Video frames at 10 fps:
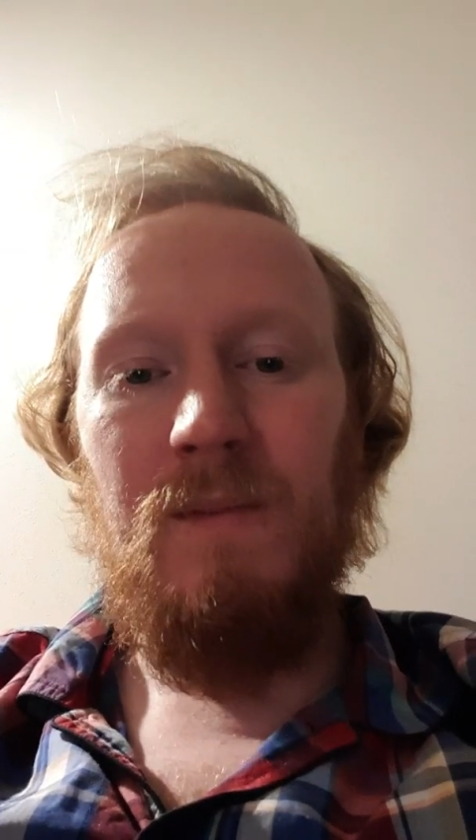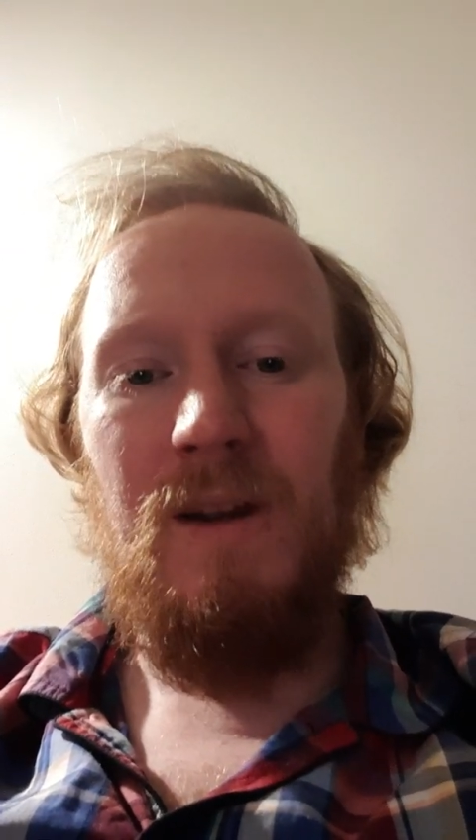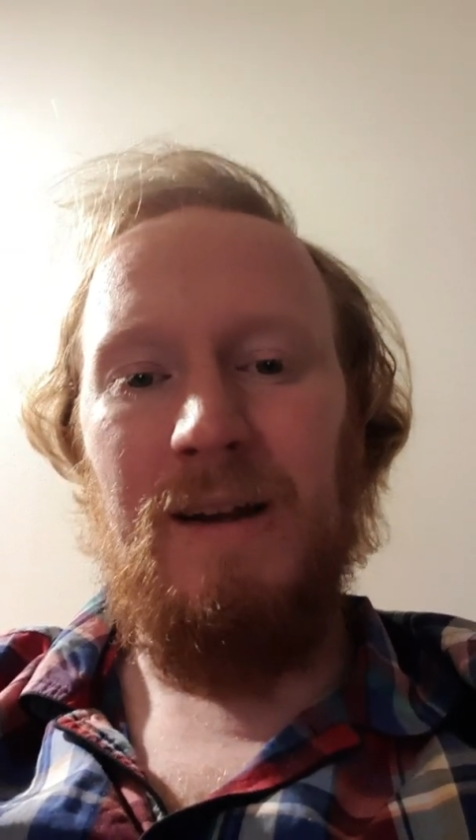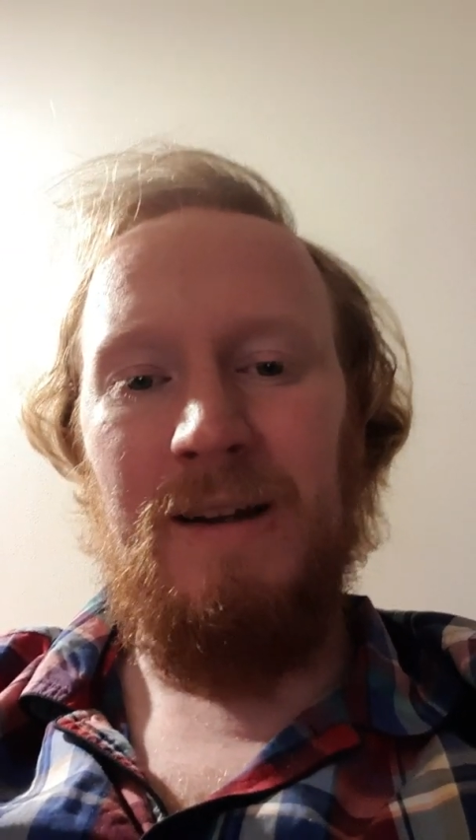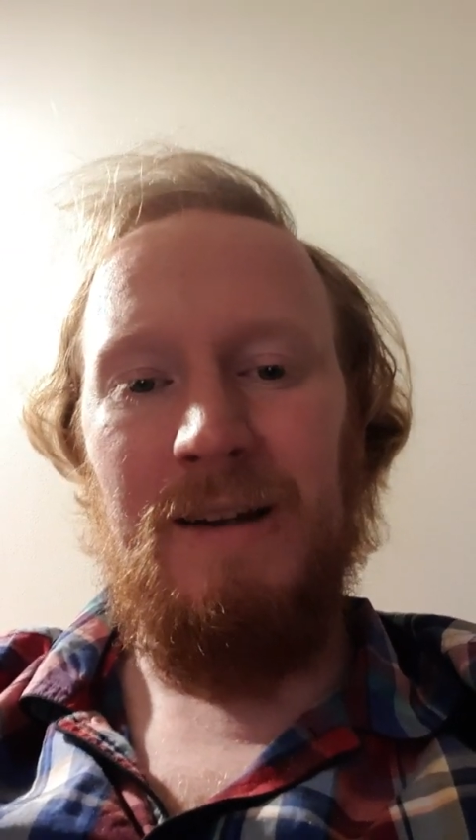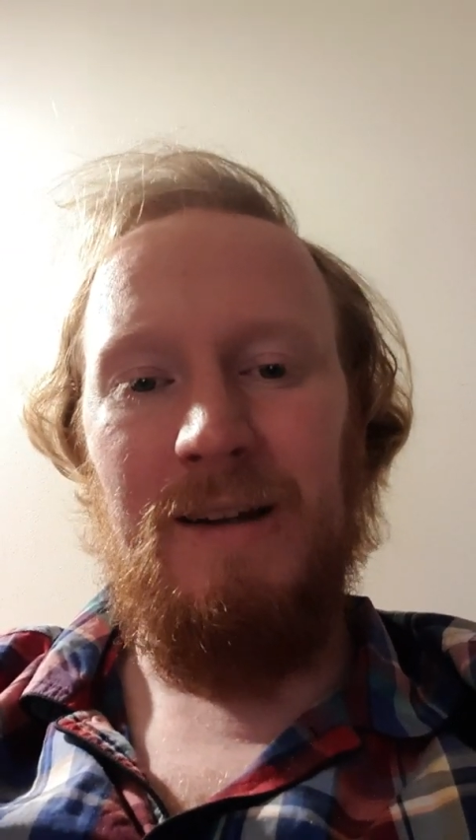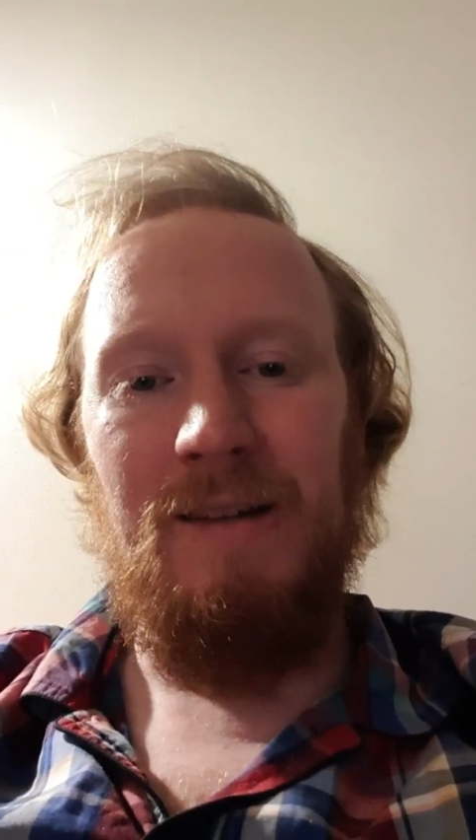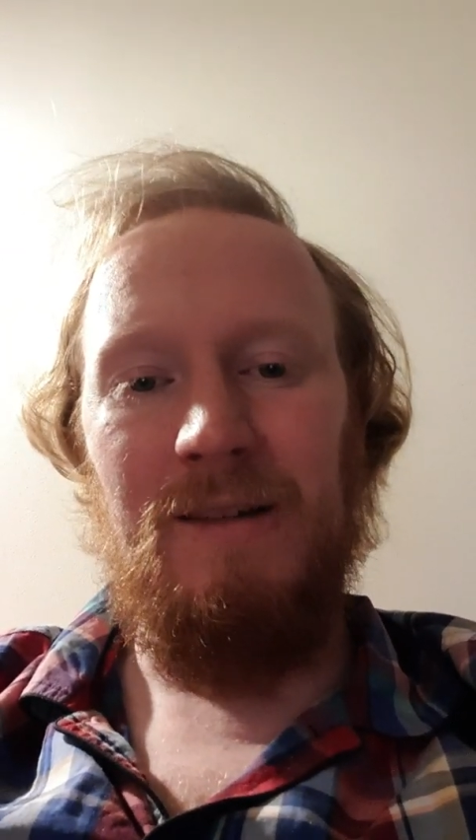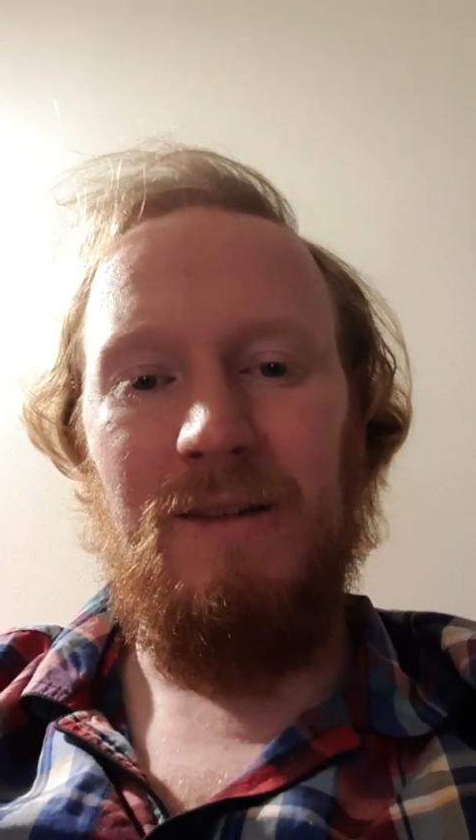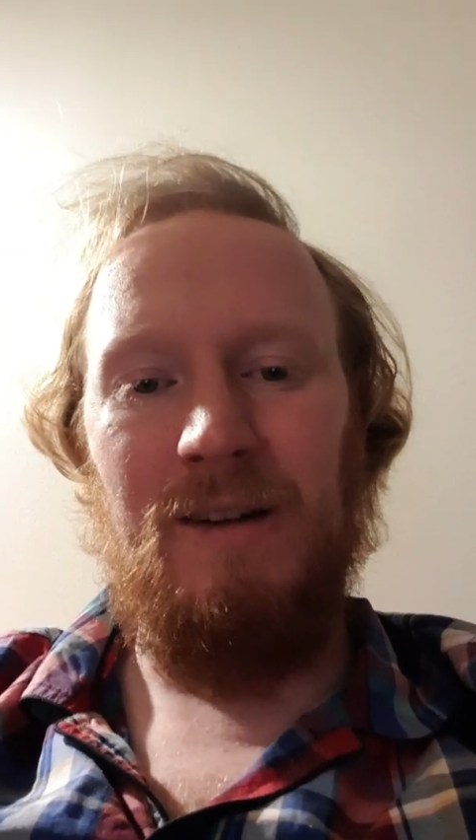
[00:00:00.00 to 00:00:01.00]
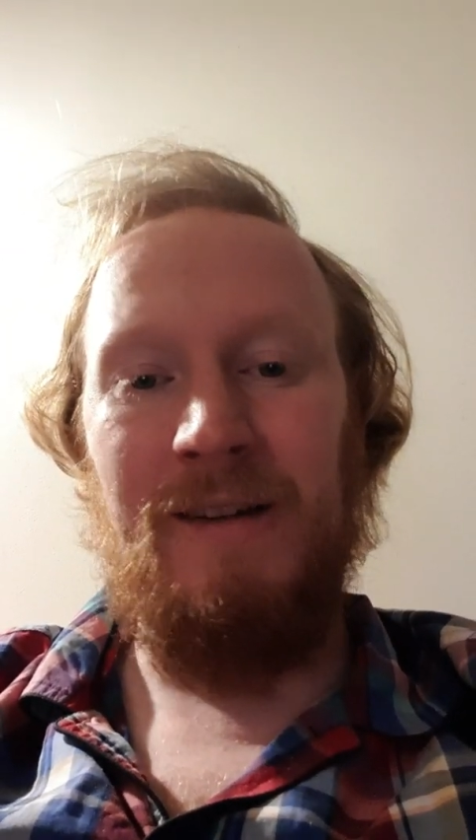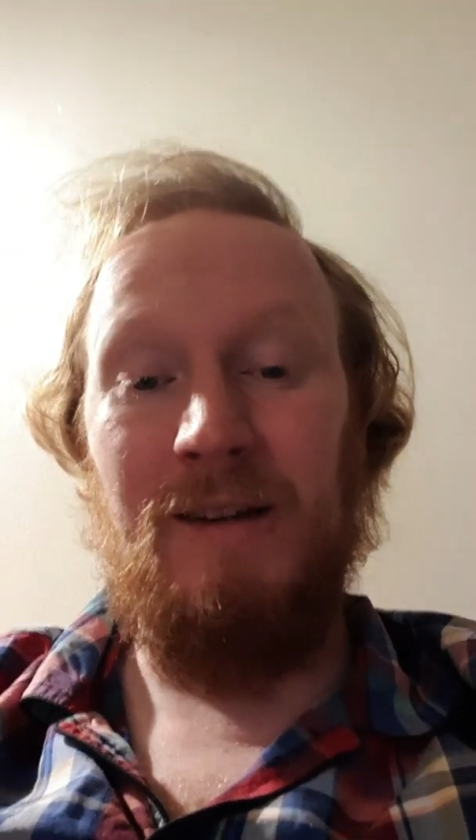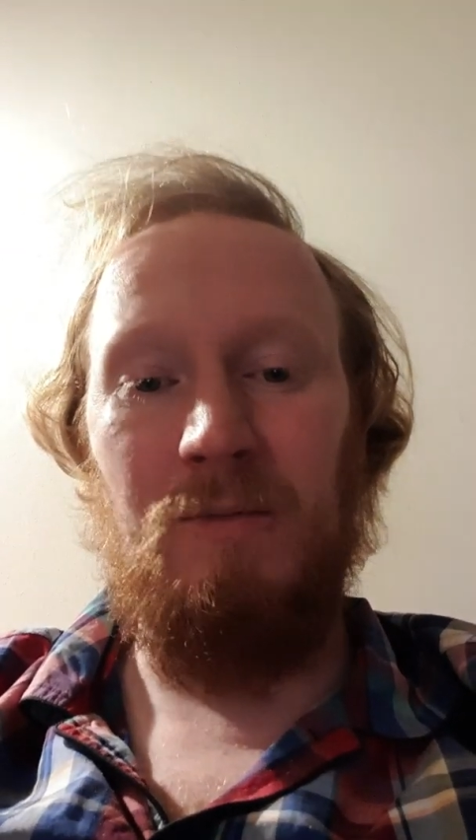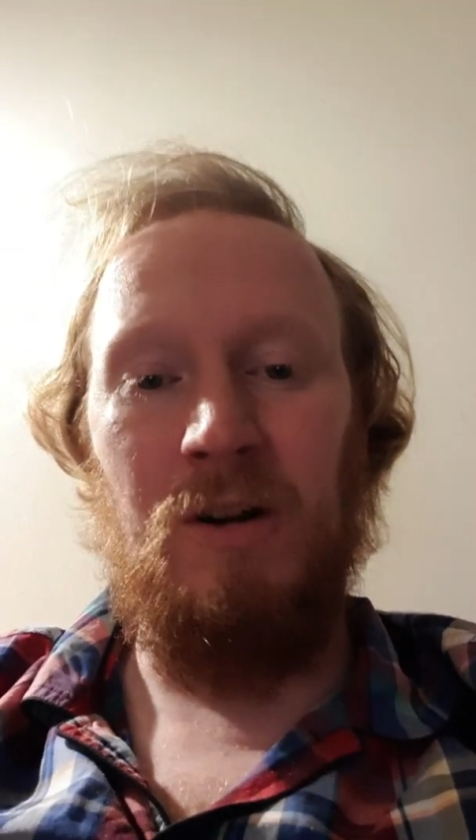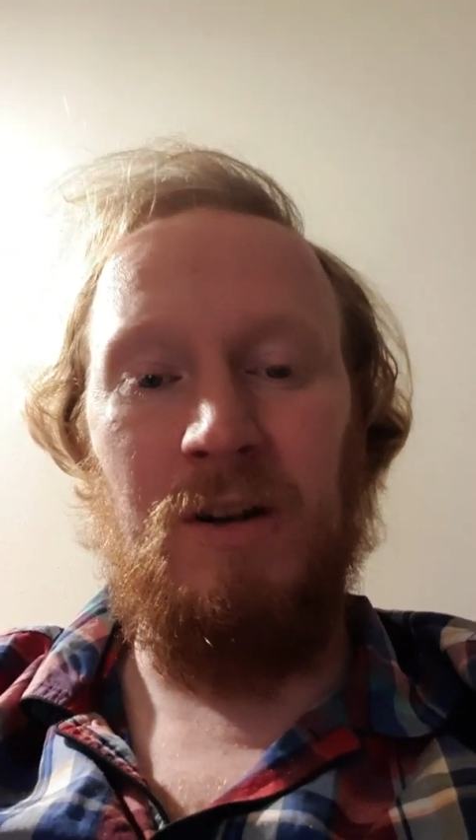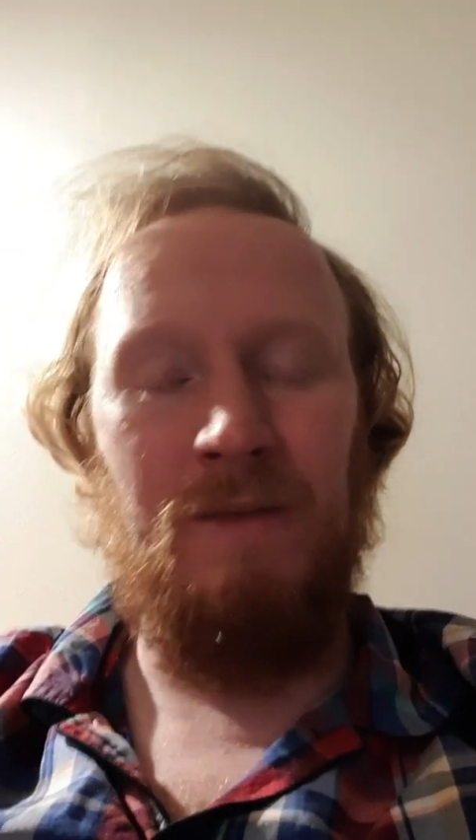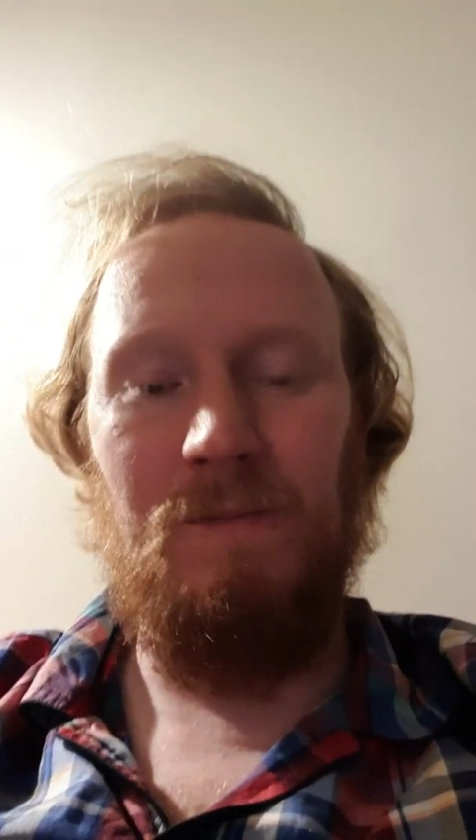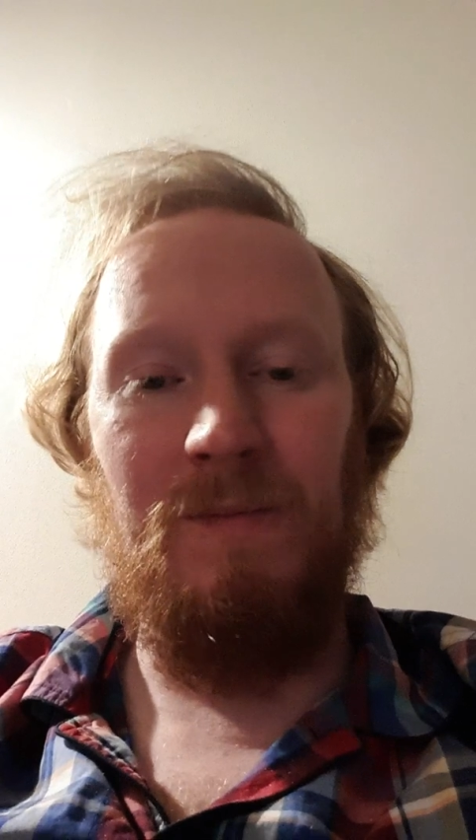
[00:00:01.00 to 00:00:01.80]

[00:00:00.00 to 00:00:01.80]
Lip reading: and I did it one